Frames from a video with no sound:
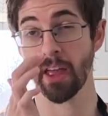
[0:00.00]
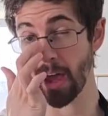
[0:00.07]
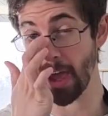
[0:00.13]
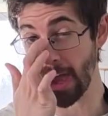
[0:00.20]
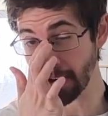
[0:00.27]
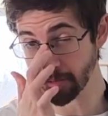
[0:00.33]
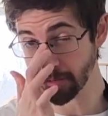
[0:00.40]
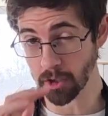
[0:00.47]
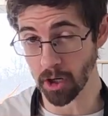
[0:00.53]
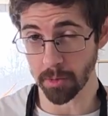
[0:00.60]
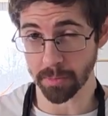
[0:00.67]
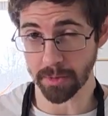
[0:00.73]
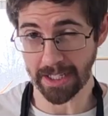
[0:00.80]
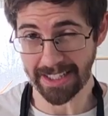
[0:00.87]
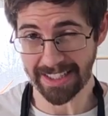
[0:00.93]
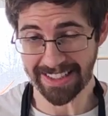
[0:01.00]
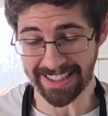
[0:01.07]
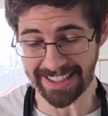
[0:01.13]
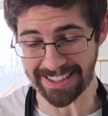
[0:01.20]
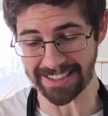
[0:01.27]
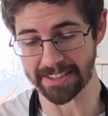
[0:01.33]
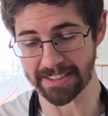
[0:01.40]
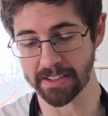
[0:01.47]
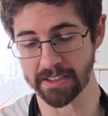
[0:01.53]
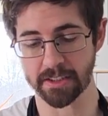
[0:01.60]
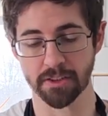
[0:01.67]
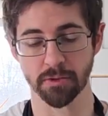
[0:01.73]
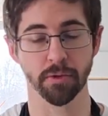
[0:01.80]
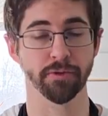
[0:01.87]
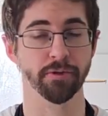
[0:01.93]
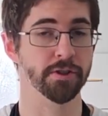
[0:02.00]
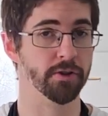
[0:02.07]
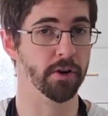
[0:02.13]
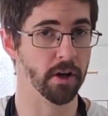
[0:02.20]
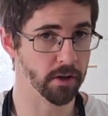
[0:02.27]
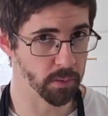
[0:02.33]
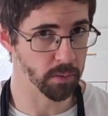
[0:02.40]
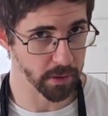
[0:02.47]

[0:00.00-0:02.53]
After carbonating and a stint in the refrigerator,